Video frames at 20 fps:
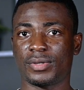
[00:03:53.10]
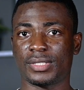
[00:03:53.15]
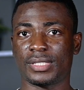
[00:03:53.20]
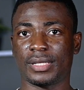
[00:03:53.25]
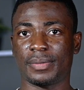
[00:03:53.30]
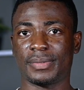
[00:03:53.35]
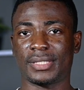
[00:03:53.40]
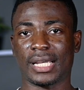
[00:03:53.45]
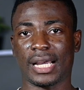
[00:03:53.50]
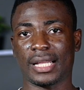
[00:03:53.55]

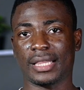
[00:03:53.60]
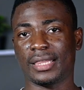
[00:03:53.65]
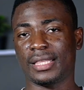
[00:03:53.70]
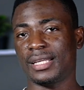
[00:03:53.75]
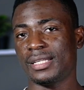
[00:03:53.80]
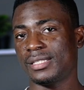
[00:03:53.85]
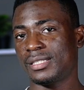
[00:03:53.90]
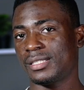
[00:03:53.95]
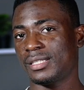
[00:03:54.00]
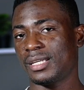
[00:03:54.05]
Concepts, and
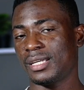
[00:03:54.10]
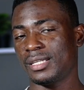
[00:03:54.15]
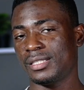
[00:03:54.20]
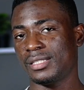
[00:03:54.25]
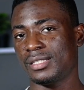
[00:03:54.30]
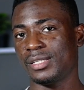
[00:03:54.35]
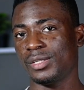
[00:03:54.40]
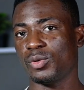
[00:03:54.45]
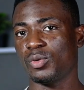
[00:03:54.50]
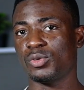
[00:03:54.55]
this
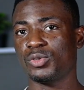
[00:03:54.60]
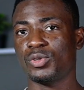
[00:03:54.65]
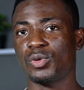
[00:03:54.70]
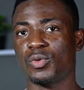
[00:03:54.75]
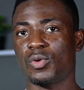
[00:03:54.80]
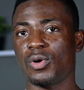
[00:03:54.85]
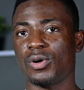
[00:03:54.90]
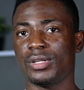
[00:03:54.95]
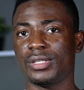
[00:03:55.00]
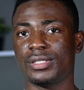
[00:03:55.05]
is the audio
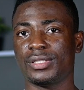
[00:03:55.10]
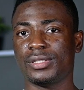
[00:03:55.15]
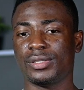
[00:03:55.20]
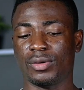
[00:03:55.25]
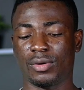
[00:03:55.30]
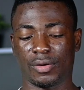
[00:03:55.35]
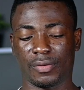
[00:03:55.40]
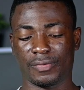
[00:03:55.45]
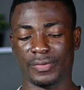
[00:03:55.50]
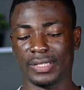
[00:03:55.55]

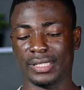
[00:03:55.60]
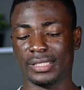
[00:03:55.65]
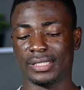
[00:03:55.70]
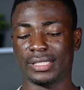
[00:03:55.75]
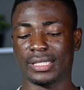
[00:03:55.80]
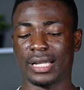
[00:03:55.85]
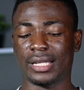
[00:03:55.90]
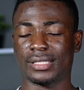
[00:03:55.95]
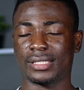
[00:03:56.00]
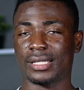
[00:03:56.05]
quality of the
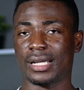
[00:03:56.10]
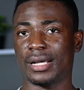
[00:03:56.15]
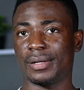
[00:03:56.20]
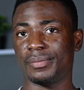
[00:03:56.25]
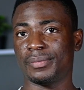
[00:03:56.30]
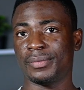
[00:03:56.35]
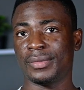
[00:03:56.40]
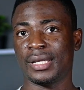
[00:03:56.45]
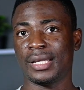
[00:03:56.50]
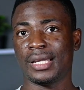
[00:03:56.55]

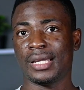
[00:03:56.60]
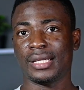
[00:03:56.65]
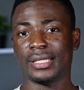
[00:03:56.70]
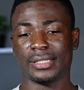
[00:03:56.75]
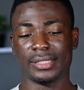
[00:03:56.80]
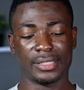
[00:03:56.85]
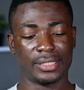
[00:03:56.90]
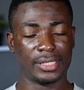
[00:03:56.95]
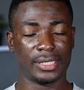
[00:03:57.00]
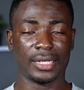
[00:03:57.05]
Tascam
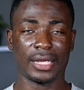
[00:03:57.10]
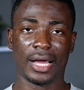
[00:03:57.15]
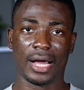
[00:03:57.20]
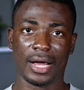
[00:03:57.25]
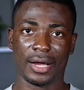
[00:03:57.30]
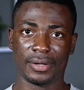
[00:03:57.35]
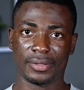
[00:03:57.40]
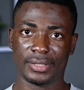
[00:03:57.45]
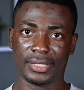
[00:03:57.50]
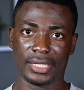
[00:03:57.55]

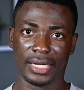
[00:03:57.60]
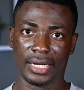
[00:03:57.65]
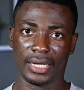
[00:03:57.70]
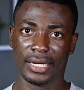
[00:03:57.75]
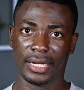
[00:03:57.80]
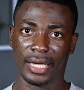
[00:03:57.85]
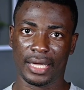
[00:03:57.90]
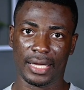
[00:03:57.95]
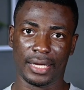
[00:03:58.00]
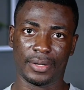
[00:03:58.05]

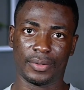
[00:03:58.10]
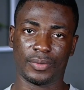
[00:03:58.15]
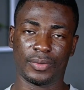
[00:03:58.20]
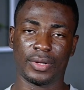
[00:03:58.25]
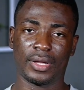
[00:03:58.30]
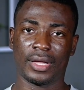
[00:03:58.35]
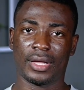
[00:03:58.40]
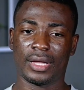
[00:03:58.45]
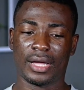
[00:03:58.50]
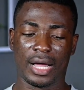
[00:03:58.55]
DR-10L.
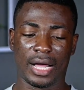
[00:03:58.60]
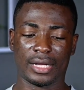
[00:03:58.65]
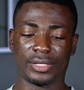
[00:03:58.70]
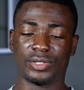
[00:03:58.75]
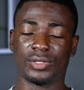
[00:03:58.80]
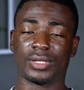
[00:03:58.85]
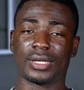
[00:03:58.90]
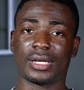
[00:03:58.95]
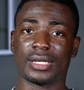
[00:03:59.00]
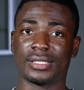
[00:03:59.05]

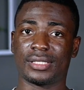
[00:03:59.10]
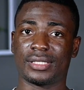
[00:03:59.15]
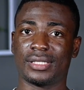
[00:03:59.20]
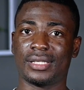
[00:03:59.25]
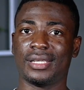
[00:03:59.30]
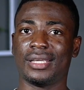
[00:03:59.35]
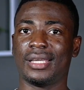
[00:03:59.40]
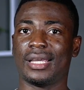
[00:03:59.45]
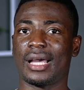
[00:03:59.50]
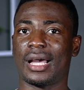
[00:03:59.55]
As you can
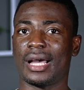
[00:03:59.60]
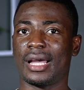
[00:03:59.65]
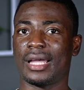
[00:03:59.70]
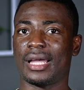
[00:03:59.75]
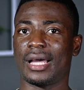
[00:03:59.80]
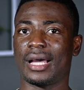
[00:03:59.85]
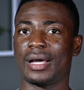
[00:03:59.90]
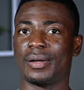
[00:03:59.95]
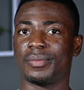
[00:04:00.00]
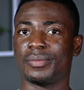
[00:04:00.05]
see, I